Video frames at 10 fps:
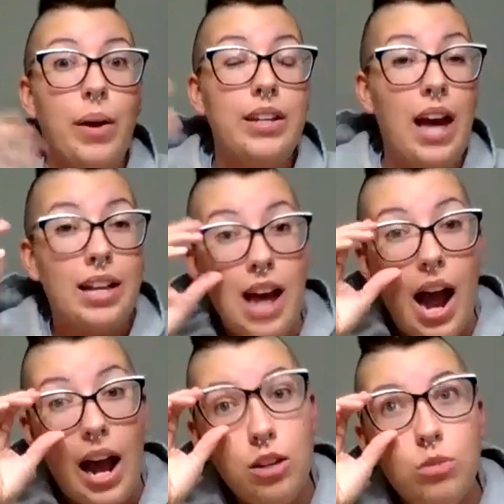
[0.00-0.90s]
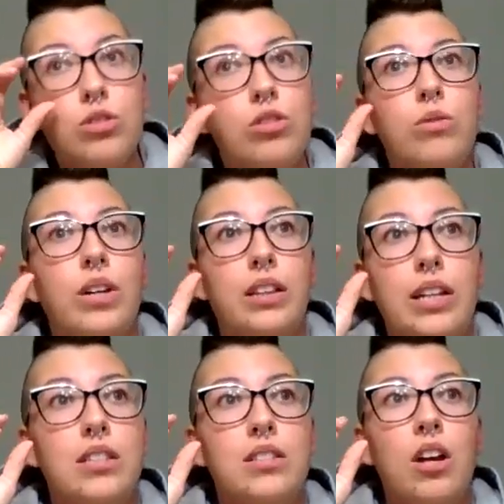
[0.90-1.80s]
But yes, I used to do at
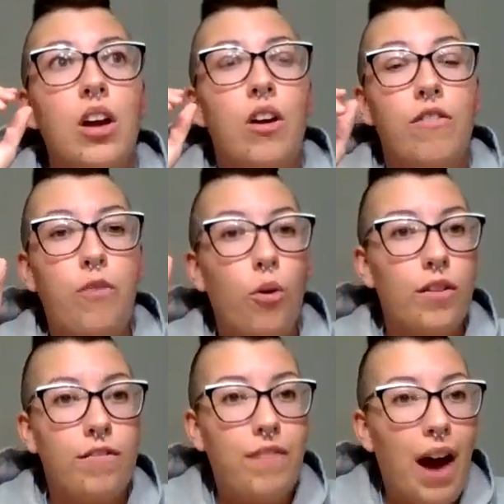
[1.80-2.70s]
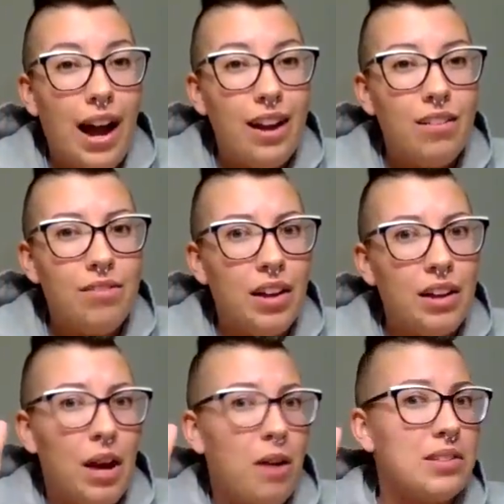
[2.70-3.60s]
least 4 to 5,
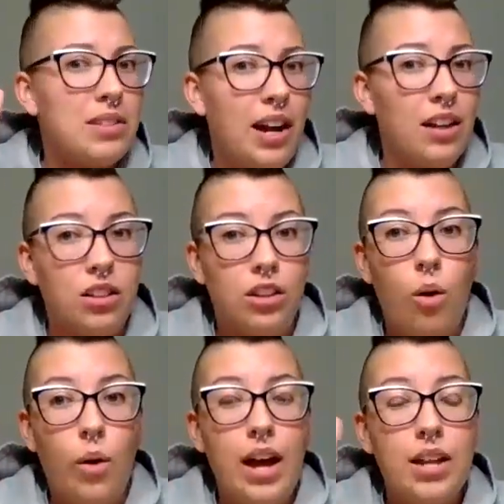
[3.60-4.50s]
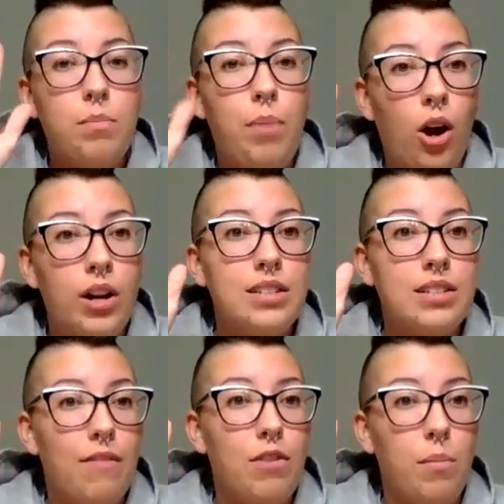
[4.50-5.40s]
and that was like on the low end, twice
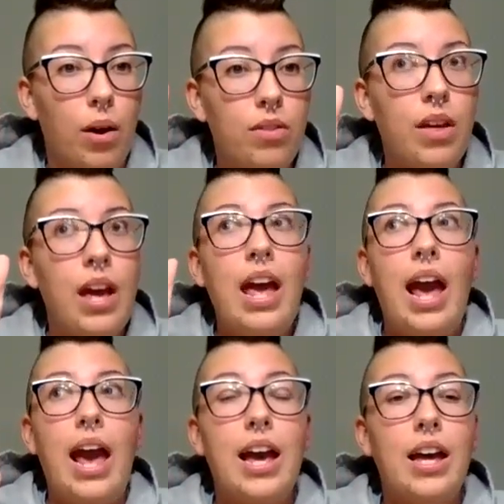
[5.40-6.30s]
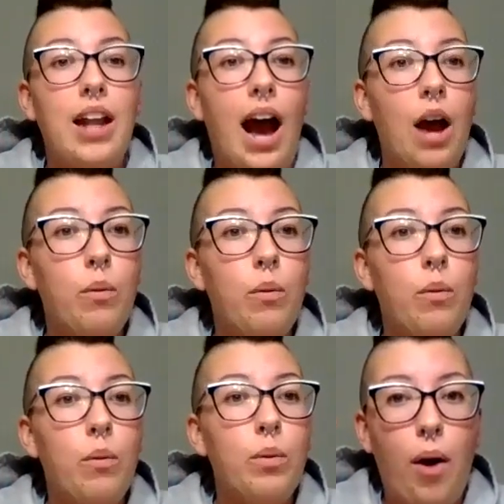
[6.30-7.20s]
every month. And I
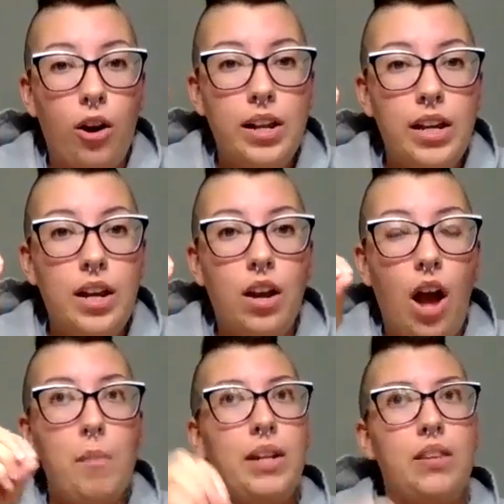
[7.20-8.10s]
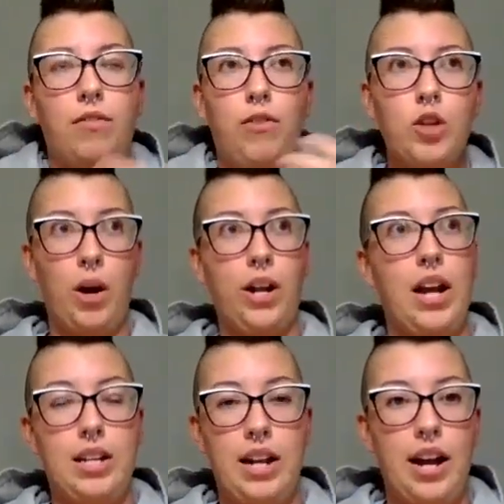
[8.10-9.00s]
would leave a party. I mean, the first party I
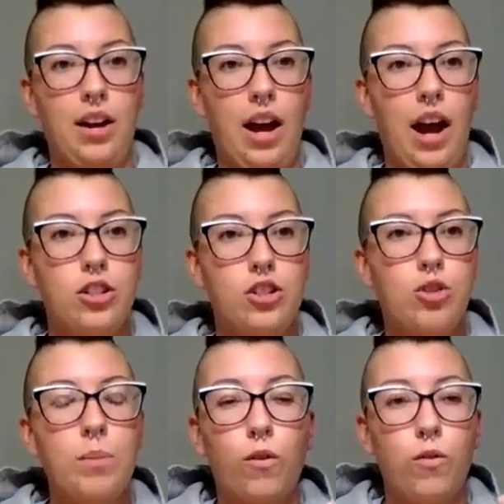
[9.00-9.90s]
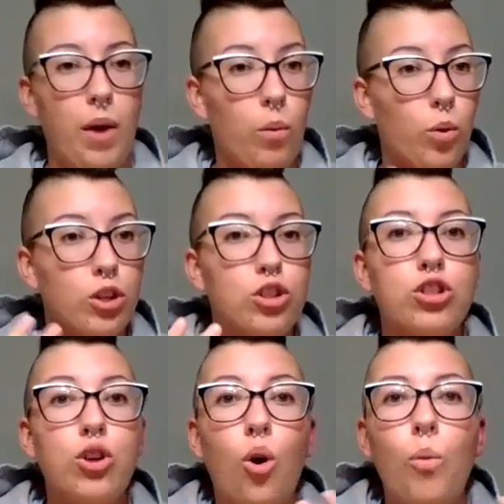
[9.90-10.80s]
did, I tripped over my word
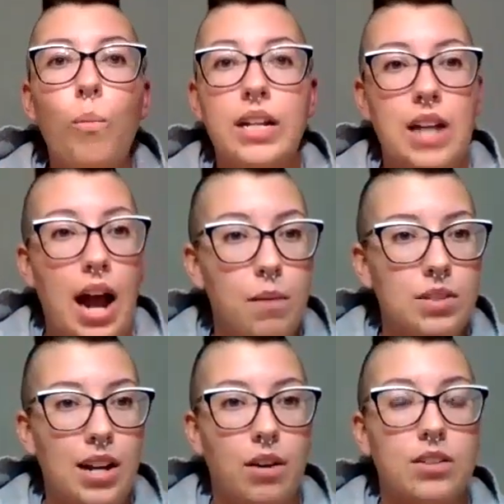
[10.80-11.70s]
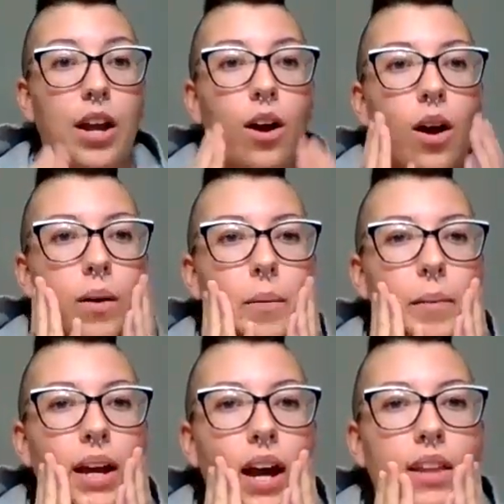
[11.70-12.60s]
so many times, and I was like, oh
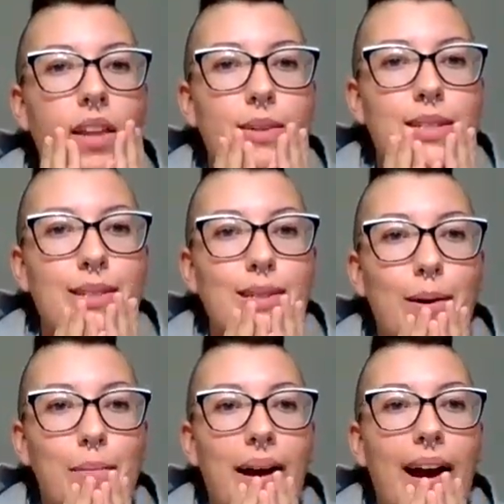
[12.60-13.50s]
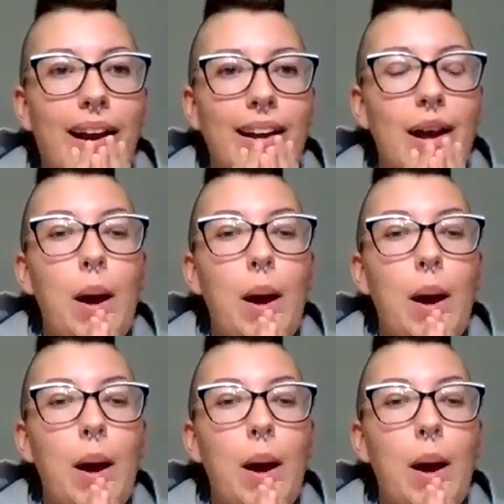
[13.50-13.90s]
my God, that was so bad.